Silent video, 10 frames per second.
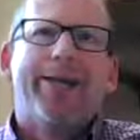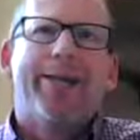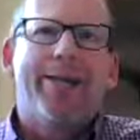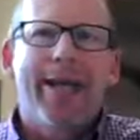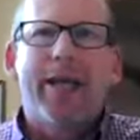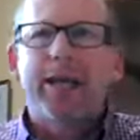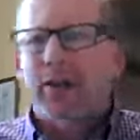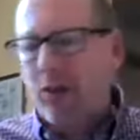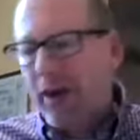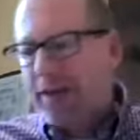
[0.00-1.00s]
Today is
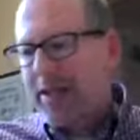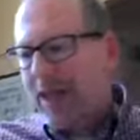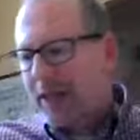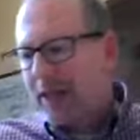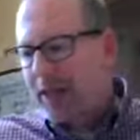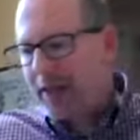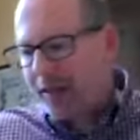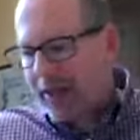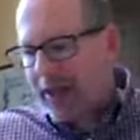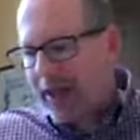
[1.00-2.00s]
the right time to
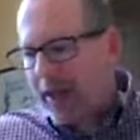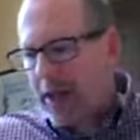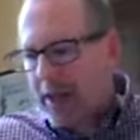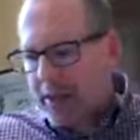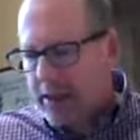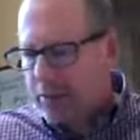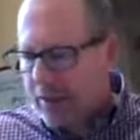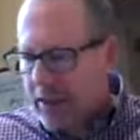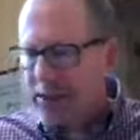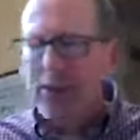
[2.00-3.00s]
hear again this
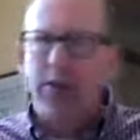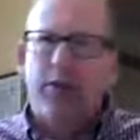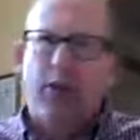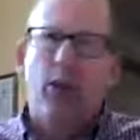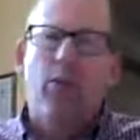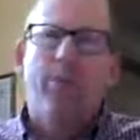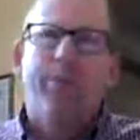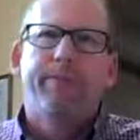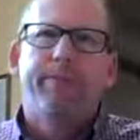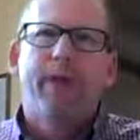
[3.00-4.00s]
message of hope
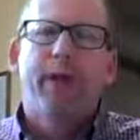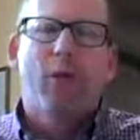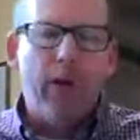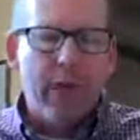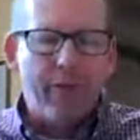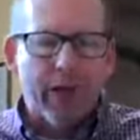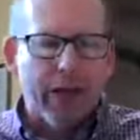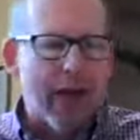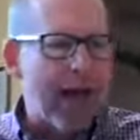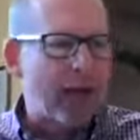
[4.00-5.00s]
that we have a
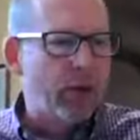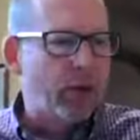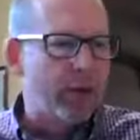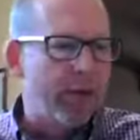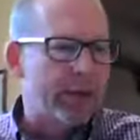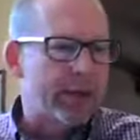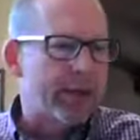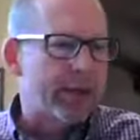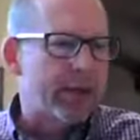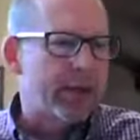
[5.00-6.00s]
God who loves
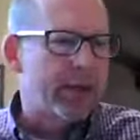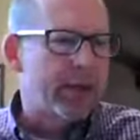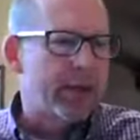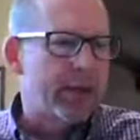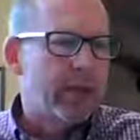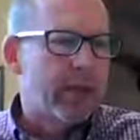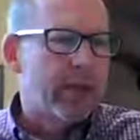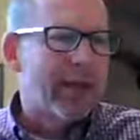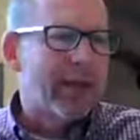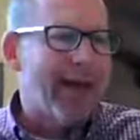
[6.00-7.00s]
us.
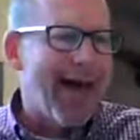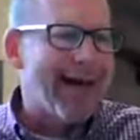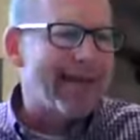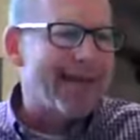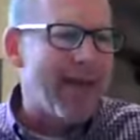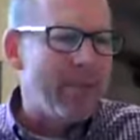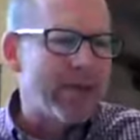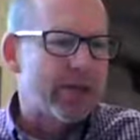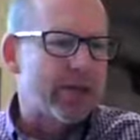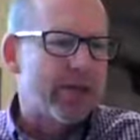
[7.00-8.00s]
God
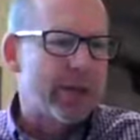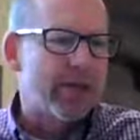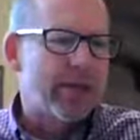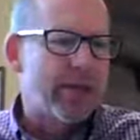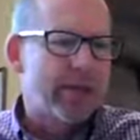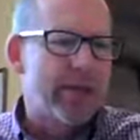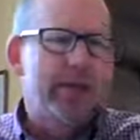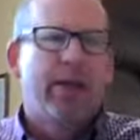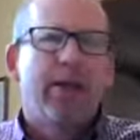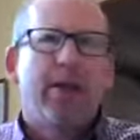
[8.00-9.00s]
demonstrates
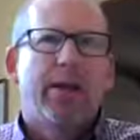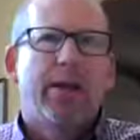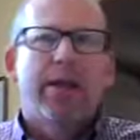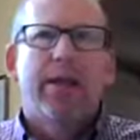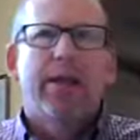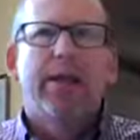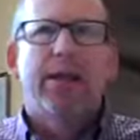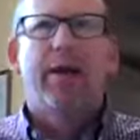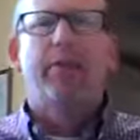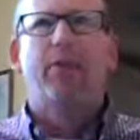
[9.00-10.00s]
his
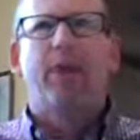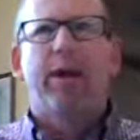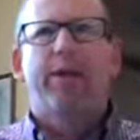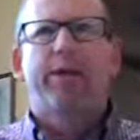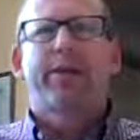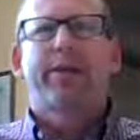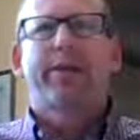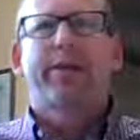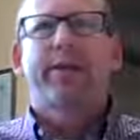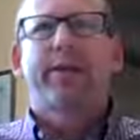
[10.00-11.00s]
love for us.
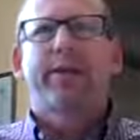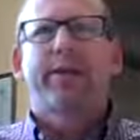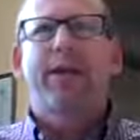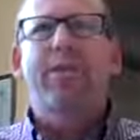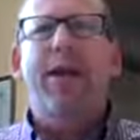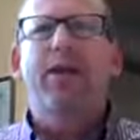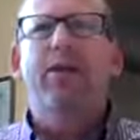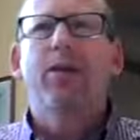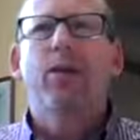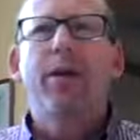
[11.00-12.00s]
He
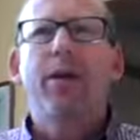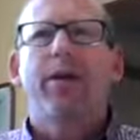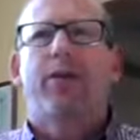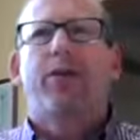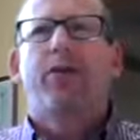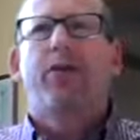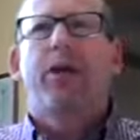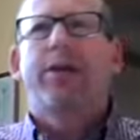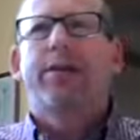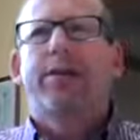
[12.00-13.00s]
makes it real
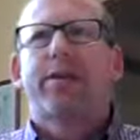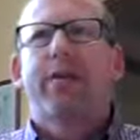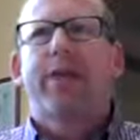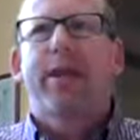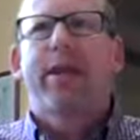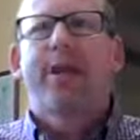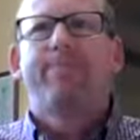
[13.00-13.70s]
for us today.